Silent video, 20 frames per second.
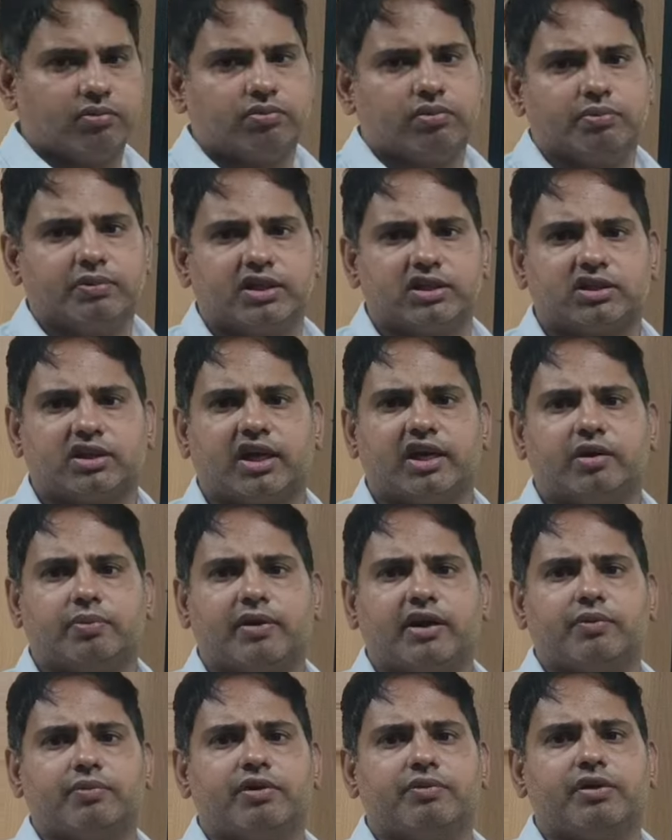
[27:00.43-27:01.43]
means
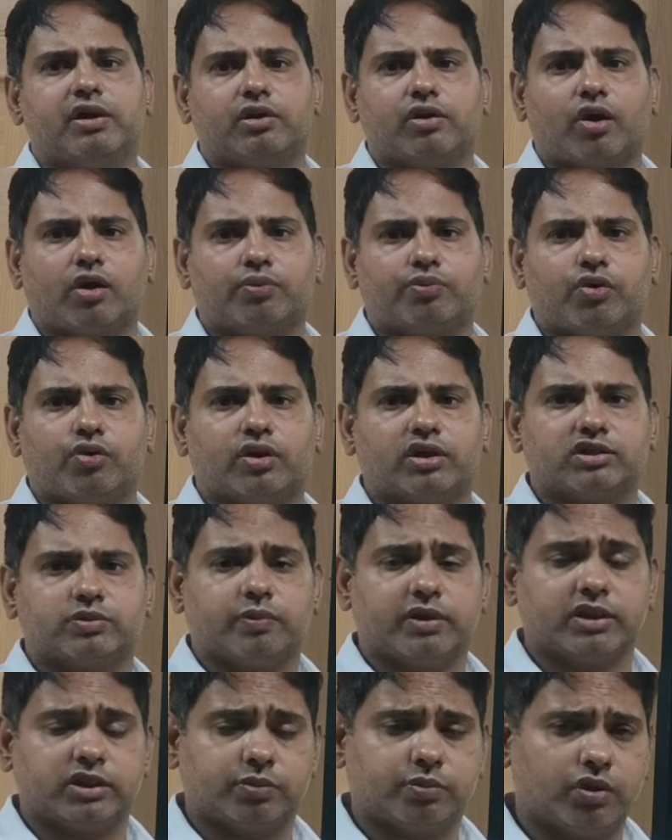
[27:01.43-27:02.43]
treatment we will not focus
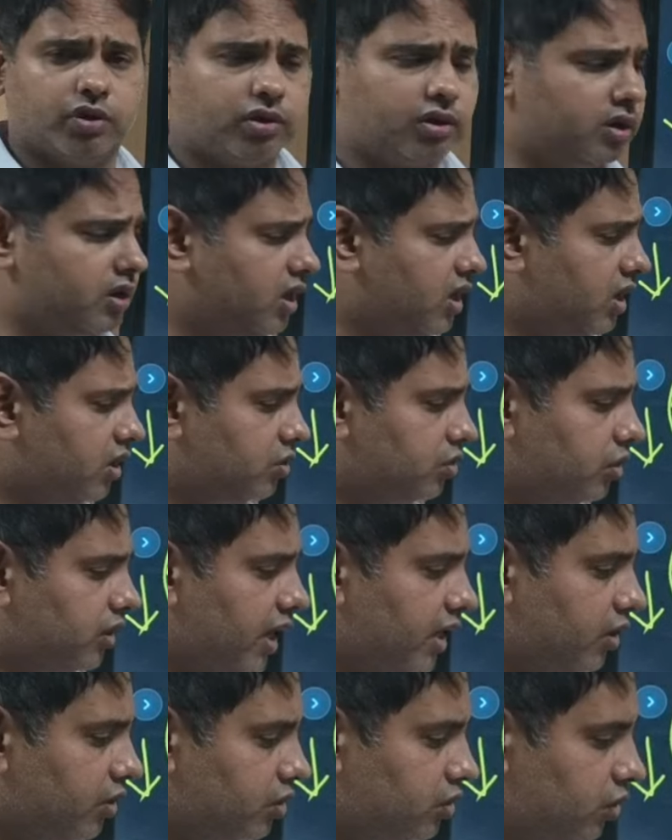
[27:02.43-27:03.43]
much more. So
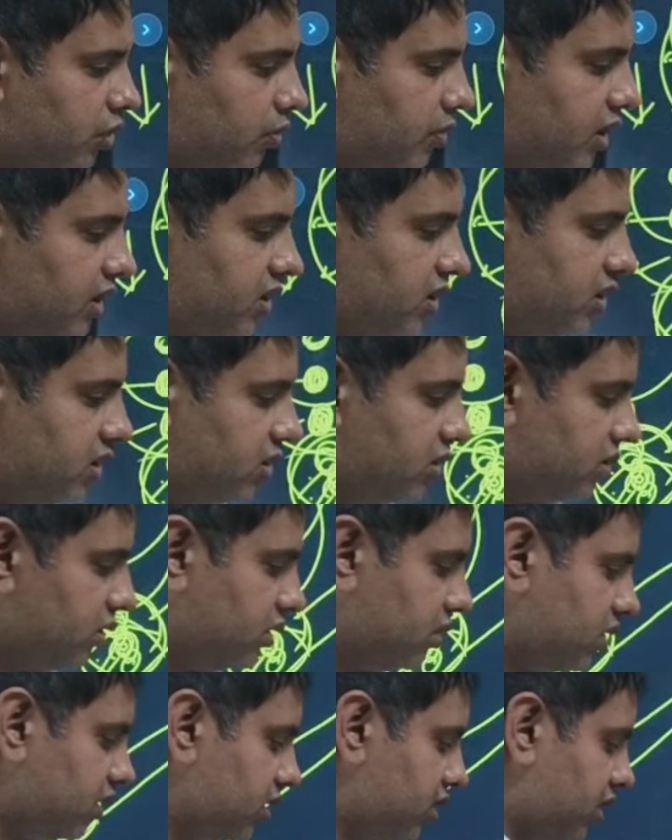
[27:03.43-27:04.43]
thank you so much.
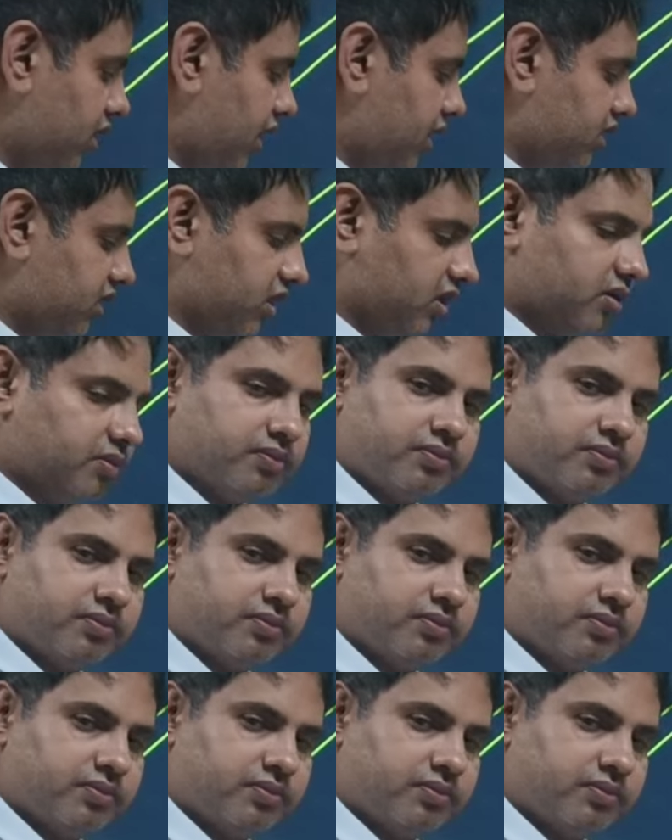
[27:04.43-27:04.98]
That's it.